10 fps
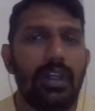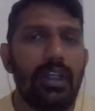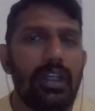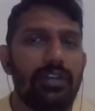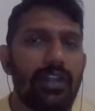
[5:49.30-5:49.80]

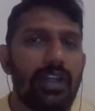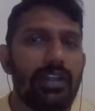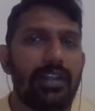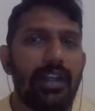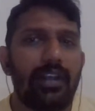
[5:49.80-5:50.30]
so there is
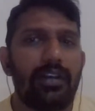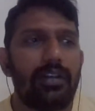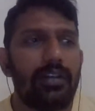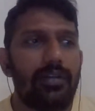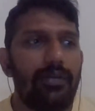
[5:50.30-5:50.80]
like
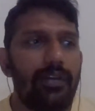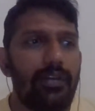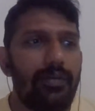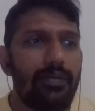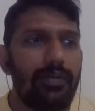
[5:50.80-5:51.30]

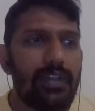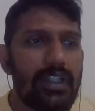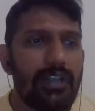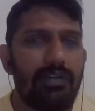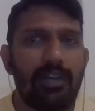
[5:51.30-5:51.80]
visit
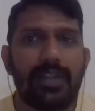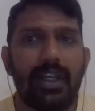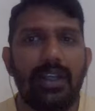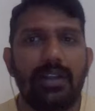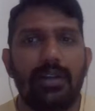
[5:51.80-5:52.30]
the
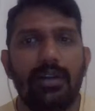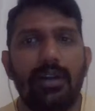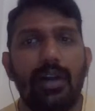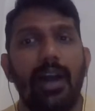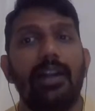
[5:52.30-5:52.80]
website
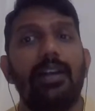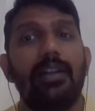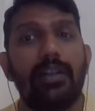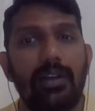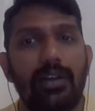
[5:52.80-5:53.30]
and
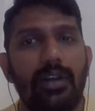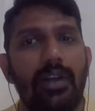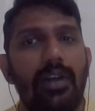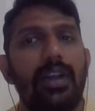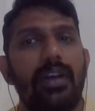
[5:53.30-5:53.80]

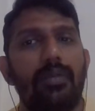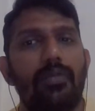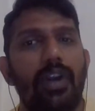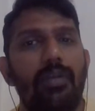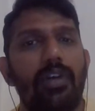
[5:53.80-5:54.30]
read more
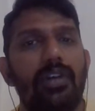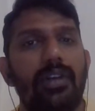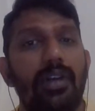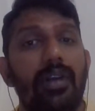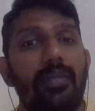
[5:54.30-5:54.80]
about
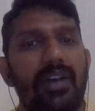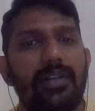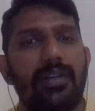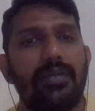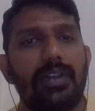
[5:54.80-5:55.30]
repair
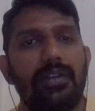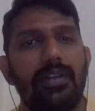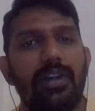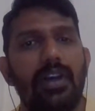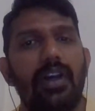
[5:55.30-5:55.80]
service.
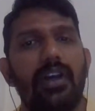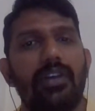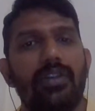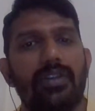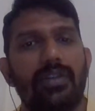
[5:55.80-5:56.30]

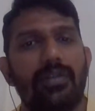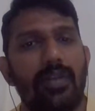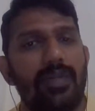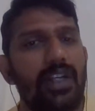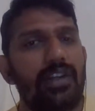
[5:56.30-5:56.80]
So
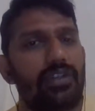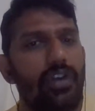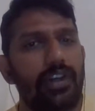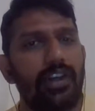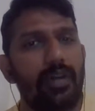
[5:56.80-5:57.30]
website is
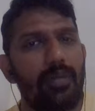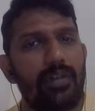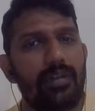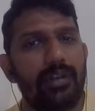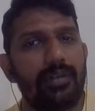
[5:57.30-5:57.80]
talking
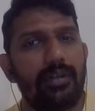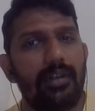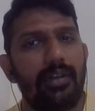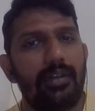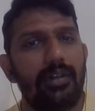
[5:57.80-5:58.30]
about
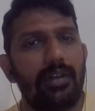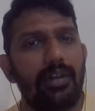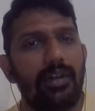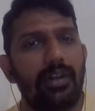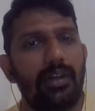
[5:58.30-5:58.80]

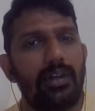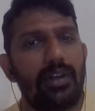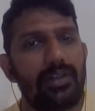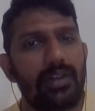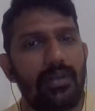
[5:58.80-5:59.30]

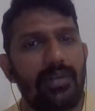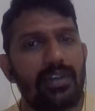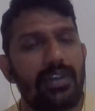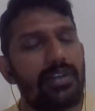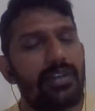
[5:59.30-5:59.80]

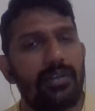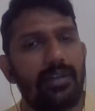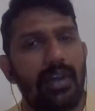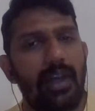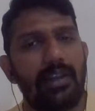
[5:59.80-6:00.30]
services,
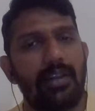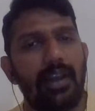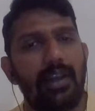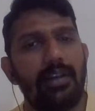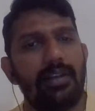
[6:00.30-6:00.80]
and
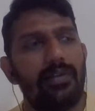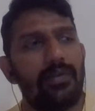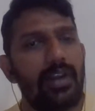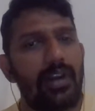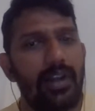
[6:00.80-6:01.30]
then
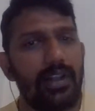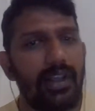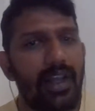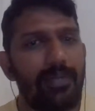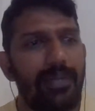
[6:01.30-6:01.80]
we are running the
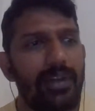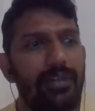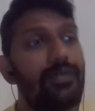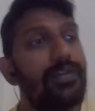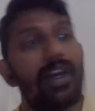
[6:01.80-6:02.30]
campaign.
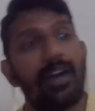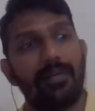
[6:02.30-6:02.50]
We are